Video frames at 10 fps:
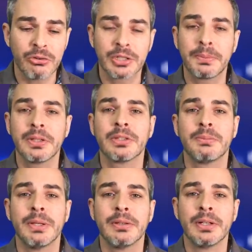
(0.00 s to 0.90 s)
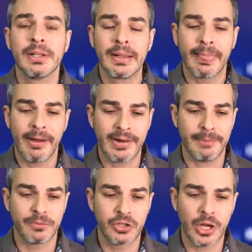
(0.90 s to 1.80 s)
experience has been. All right.
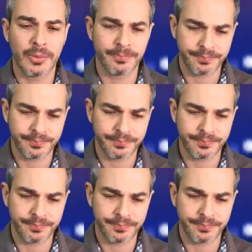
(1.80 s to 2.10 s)
So